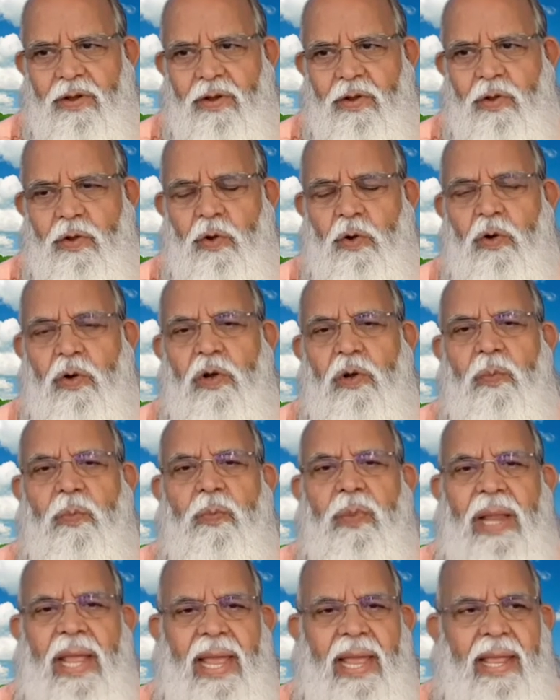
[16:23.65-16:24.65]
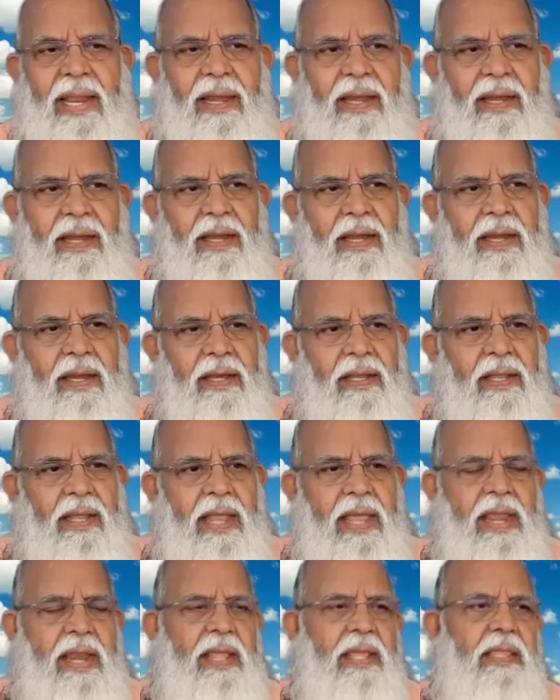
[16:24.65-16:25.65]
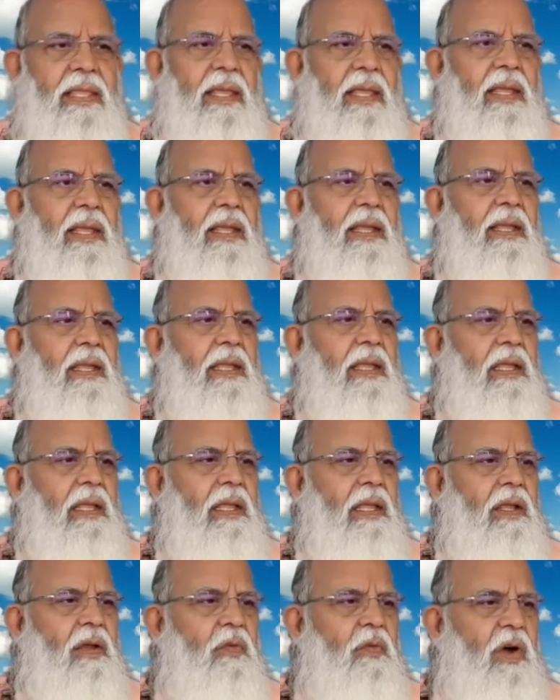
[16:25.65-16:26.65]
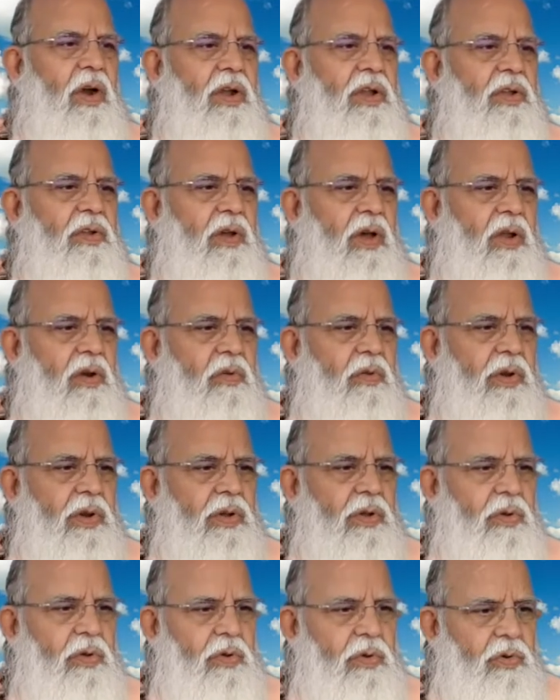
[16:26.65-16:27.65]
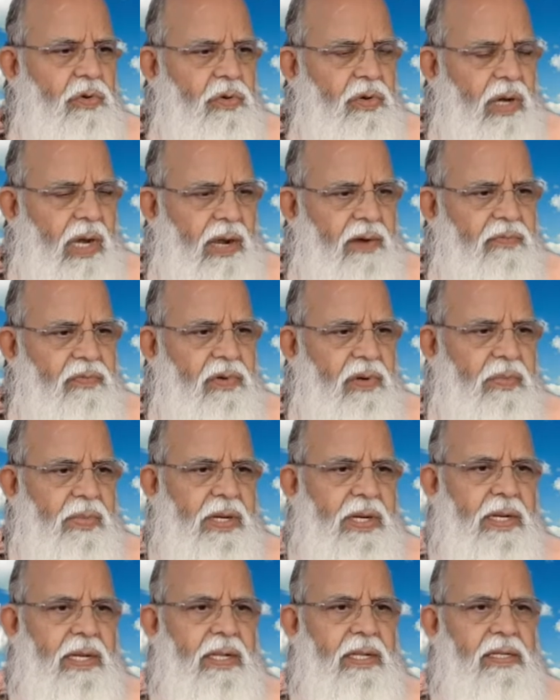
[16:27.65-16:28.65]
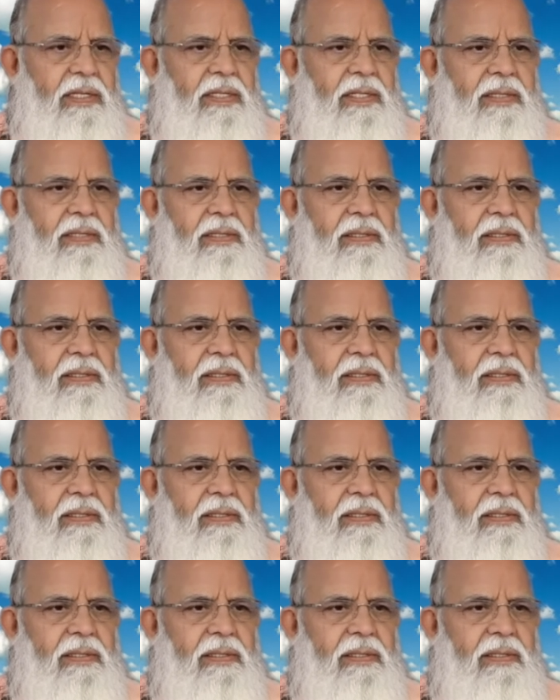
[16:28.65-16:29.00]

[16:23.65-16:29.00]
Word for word: Don't plan anything what you are going to do after meditation.